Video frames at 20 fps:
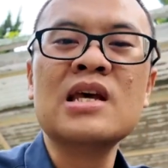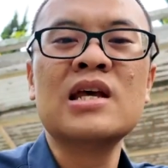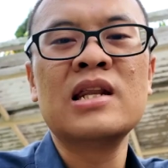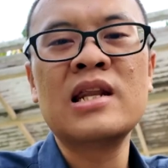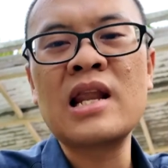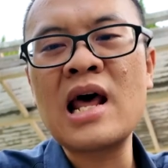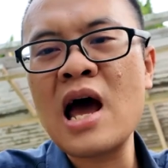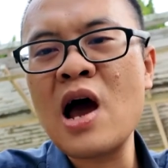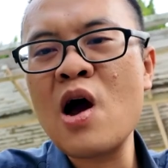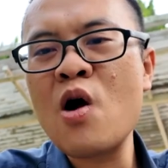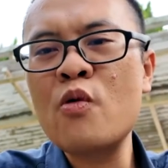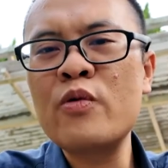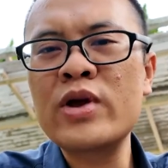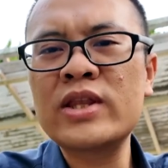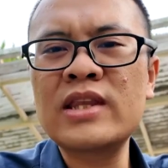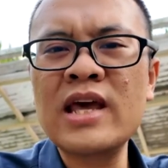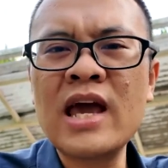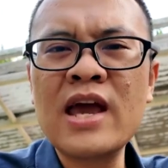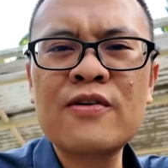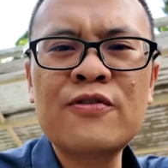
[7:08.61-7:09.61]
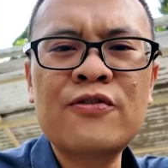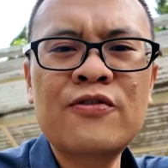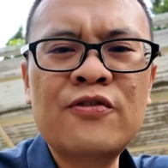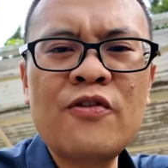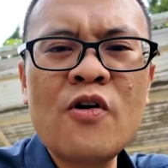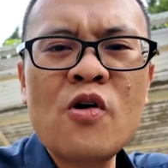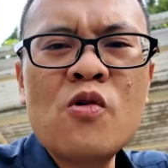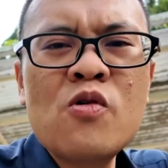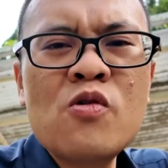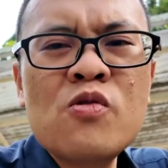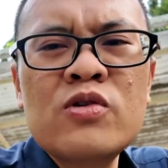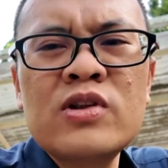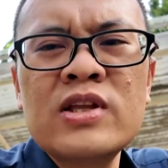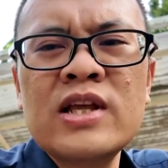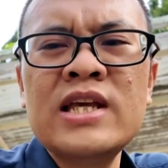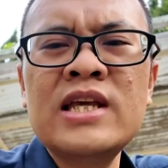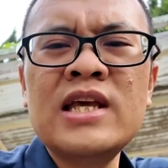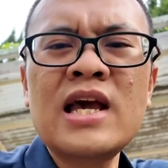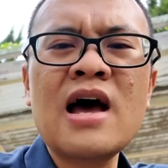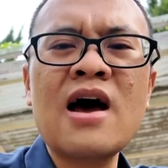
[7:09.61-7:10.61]
Now with a phone,
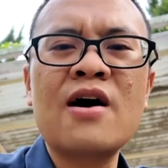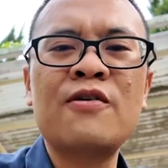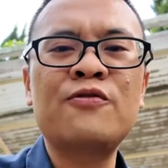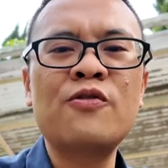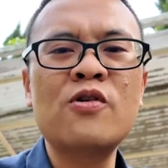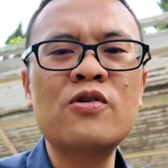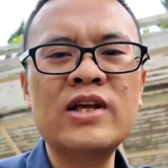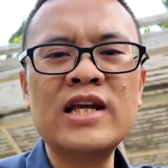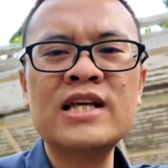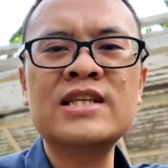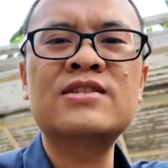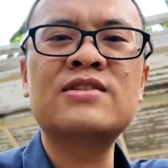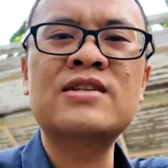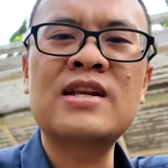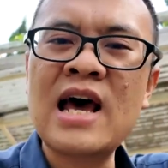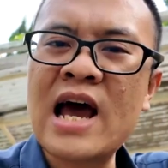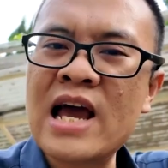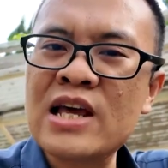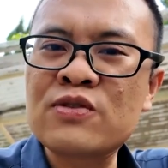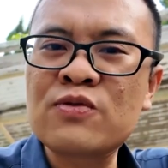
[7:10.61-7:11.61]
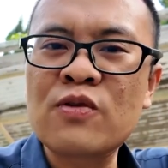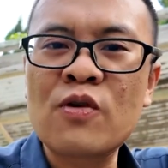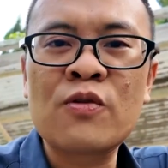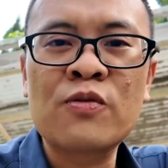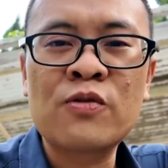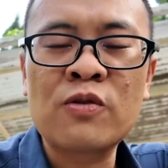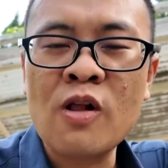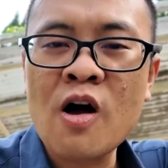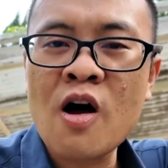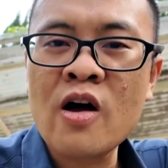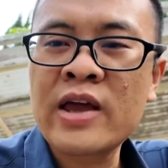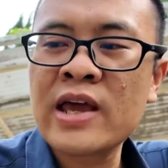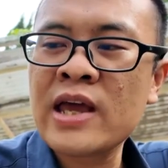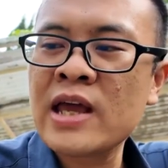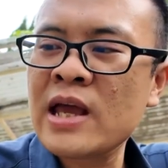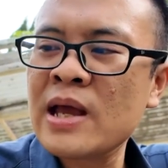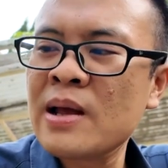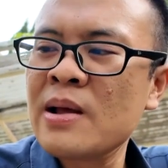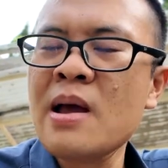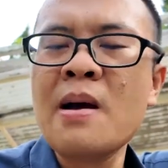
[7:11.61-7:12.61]
yeah, phone is nice for
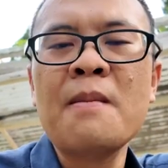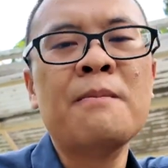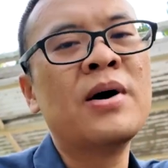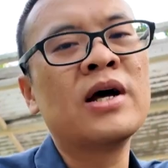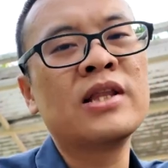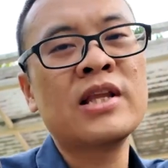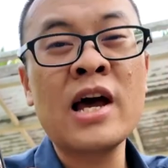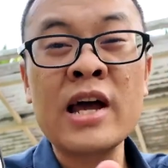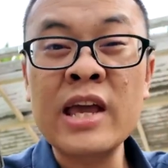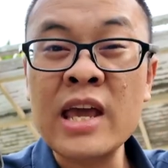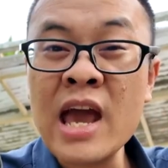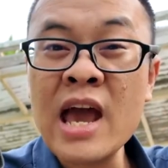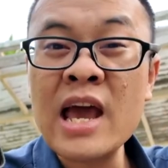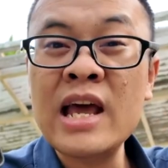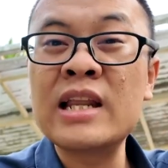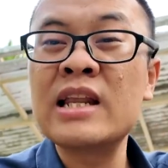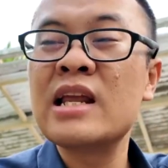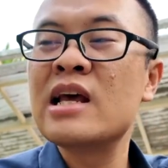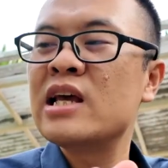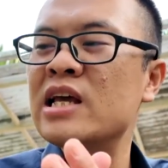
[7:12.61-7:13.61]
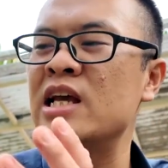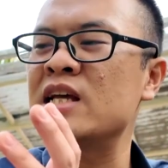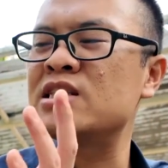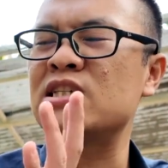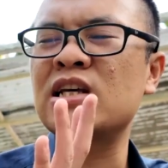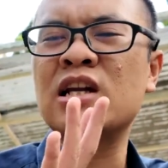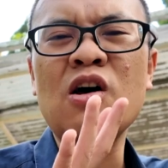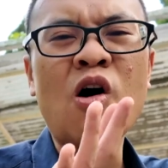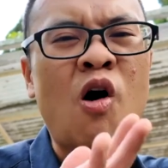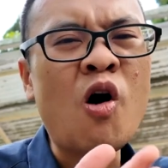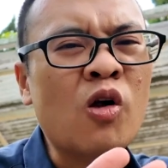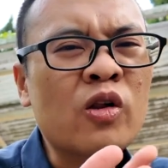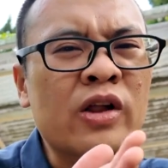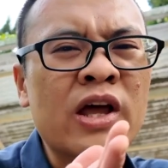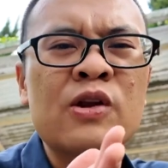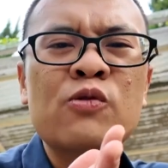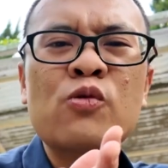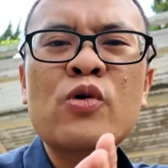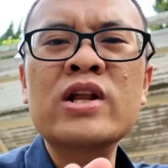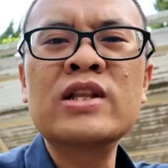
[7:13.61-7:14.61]
vlogging, but again, it's an
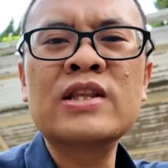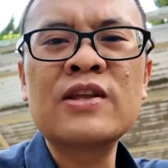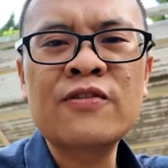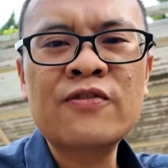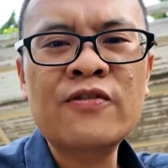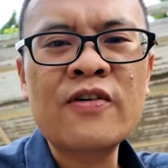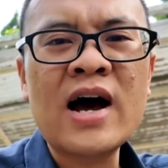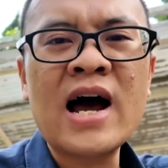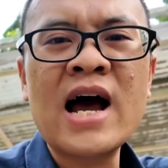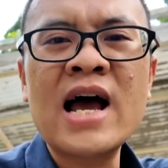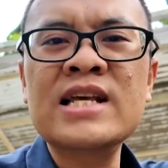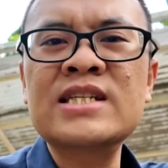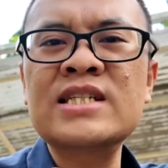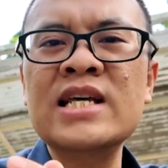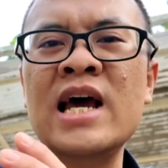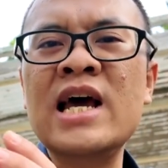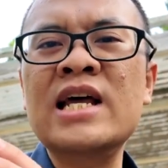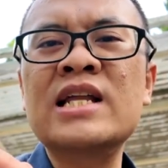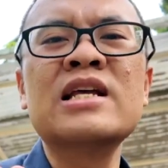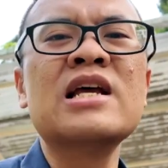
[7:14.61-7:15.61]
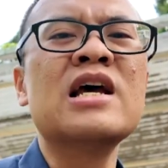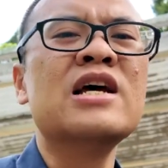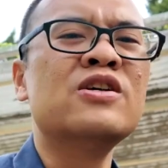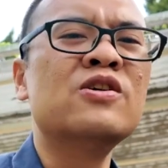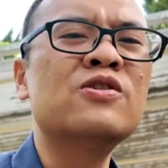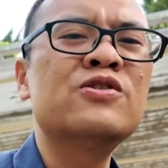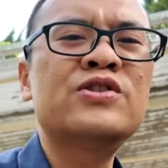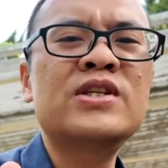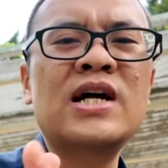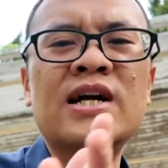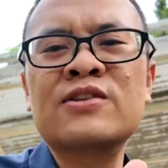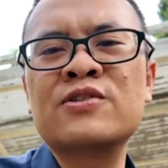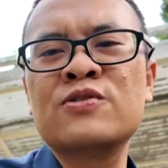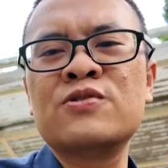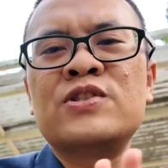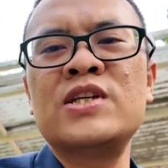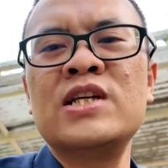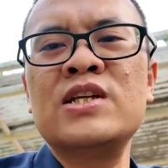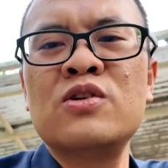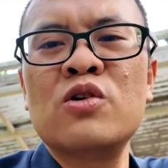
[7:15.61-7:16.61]
all-in-one device and you'll start to
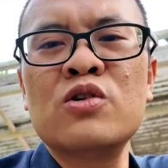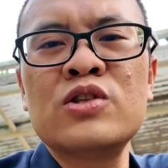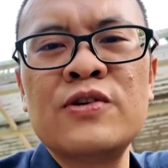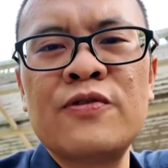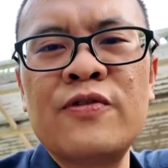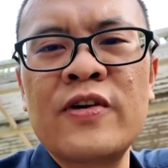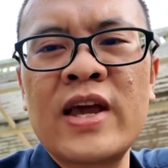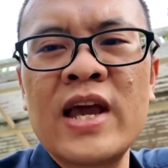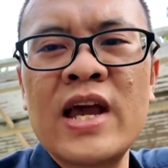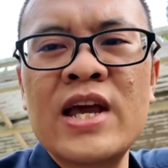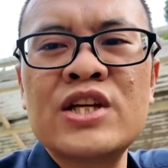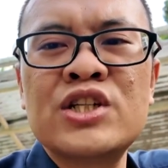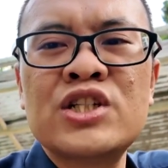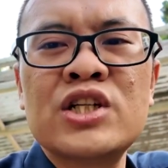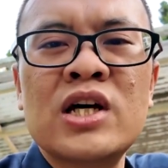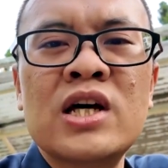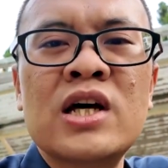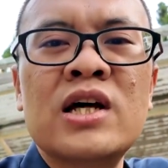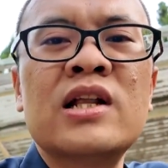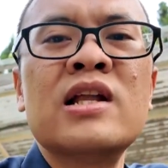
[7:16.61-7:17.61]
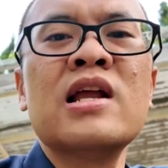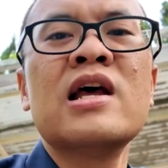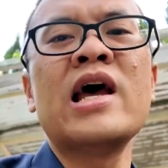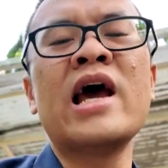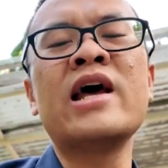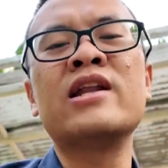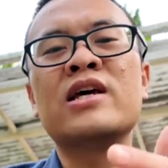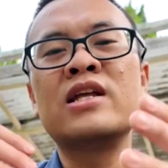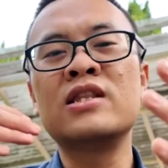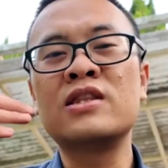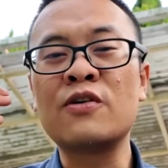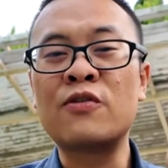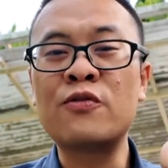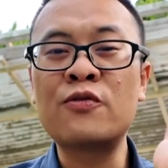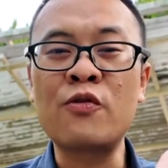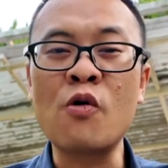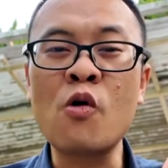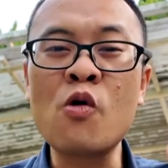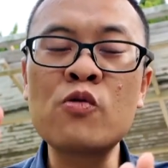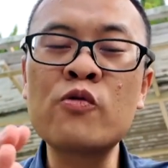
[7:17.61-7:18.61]
see notification and then the
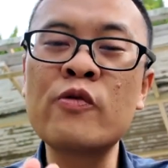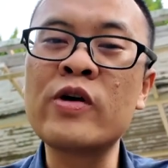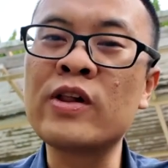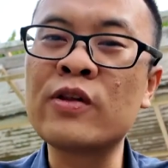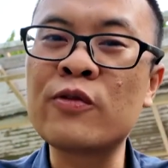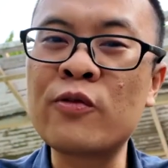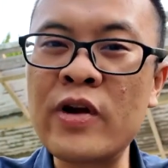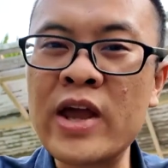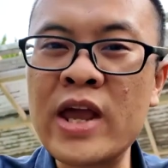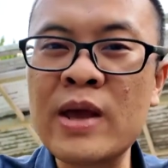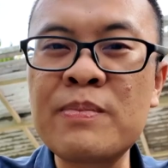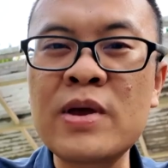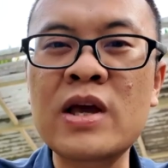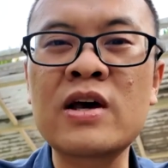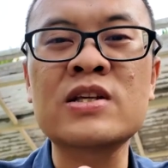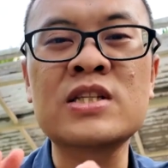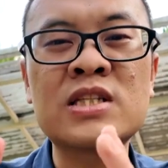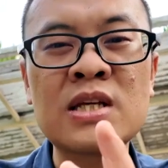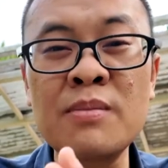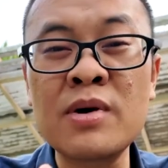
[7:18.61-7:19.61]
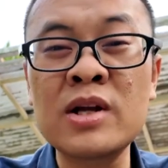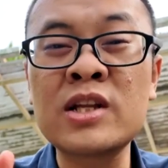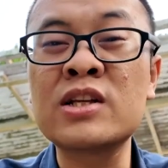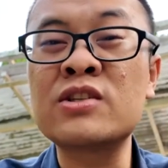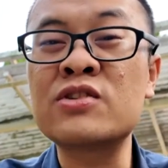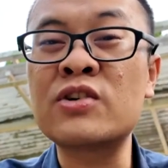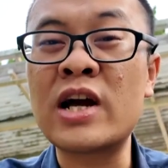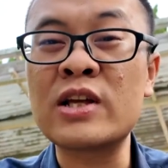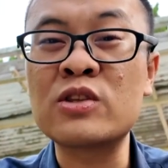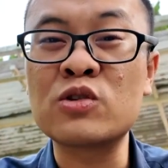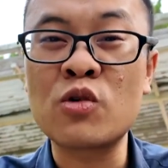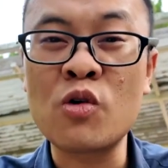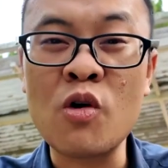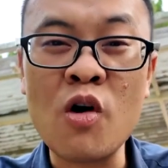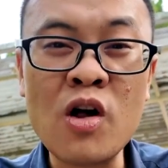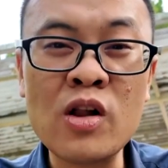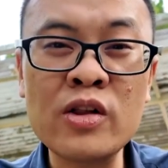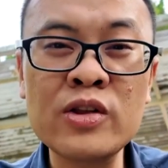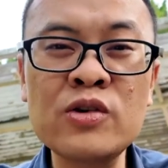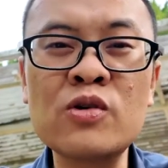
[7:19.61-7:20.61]
phone will ring because somebody tried to
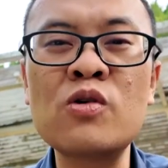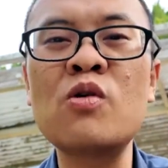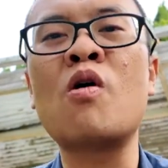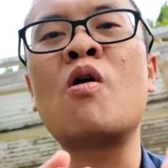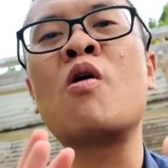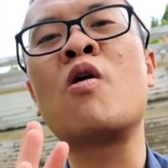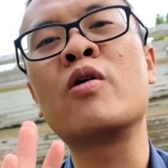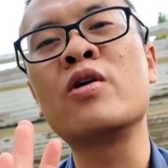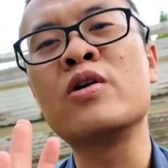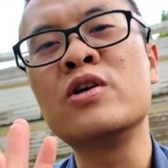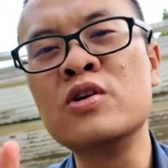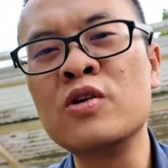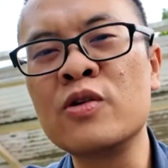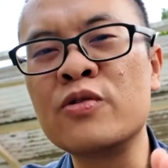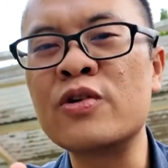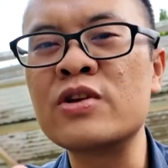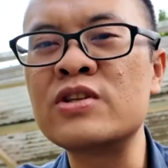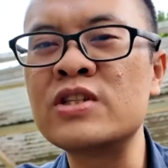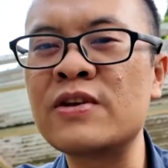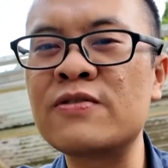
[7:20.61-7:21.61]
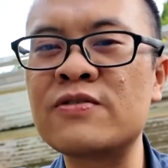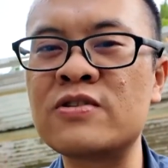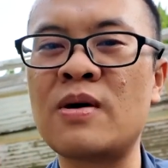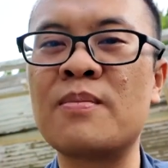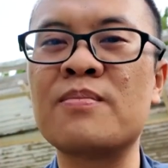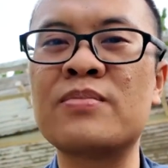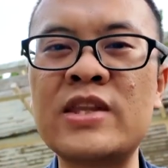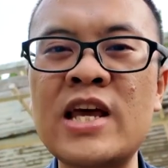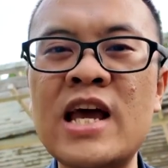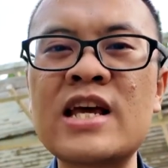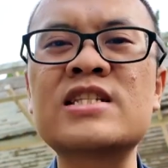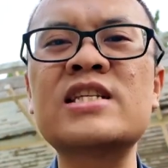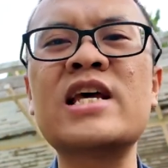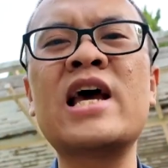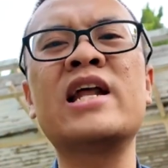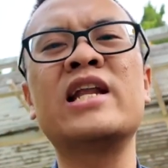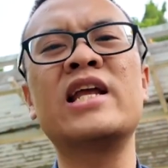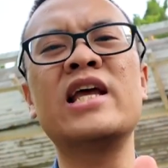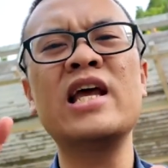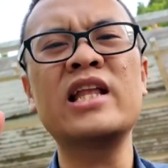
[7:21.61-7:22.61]
call you, or you'll receive some text,
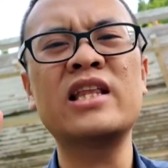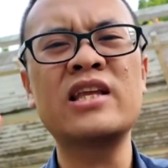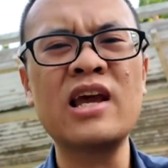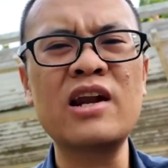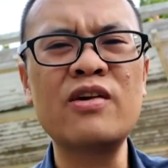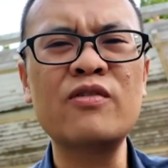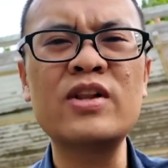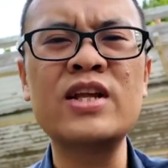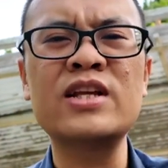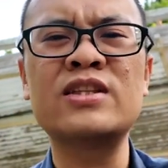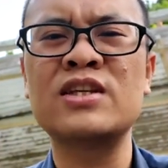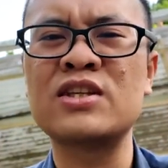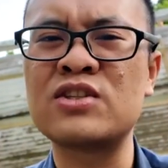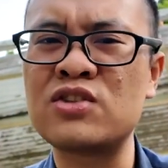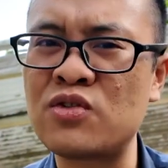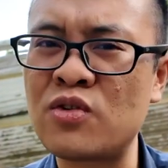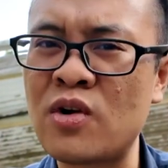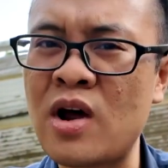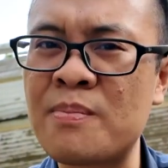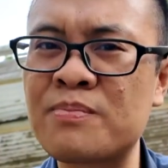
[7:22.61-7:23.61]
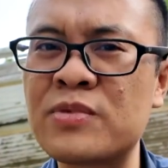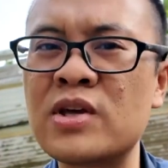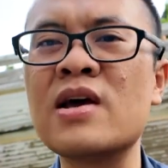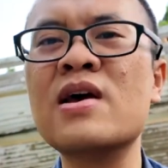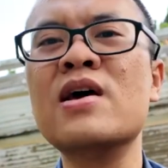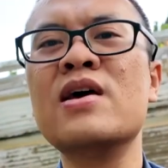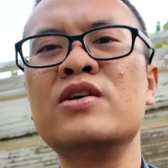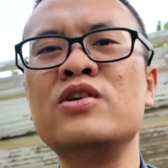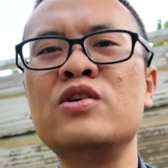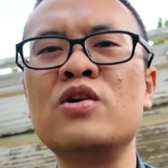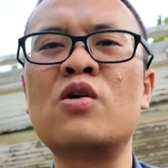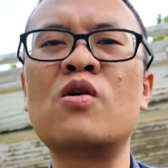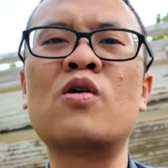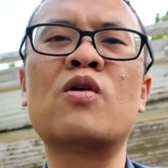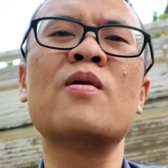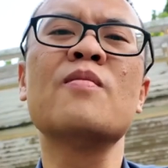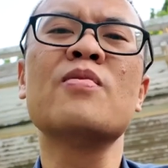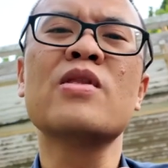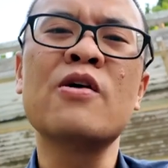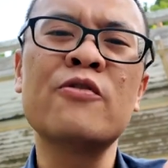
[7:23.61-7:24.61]
and it can really disrupt your
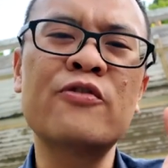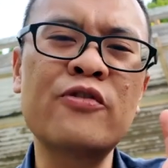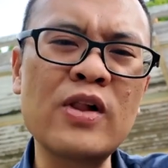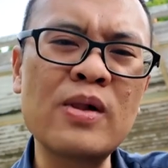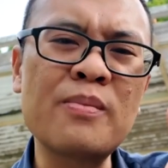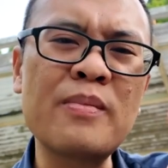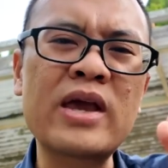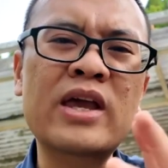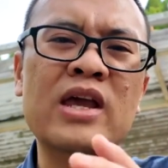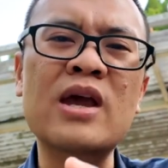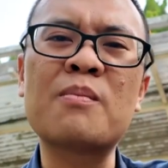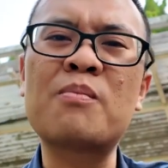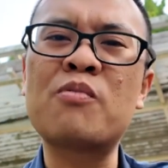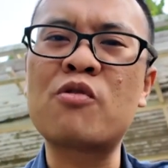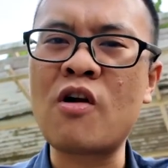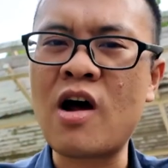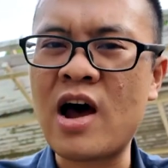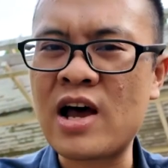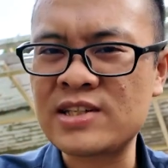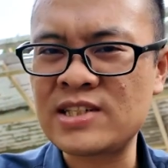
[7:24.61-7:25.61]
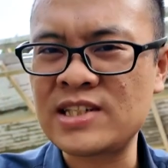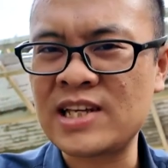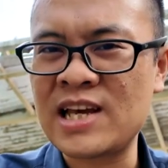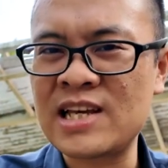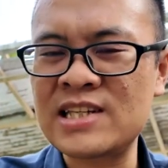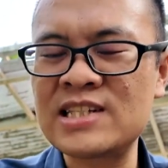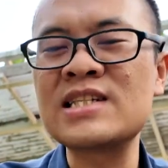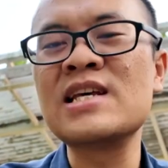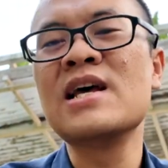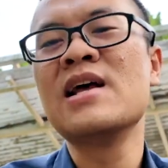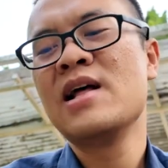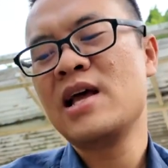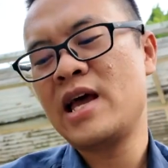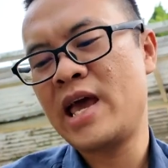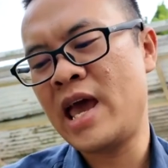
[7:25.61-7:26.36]
filmmaking process.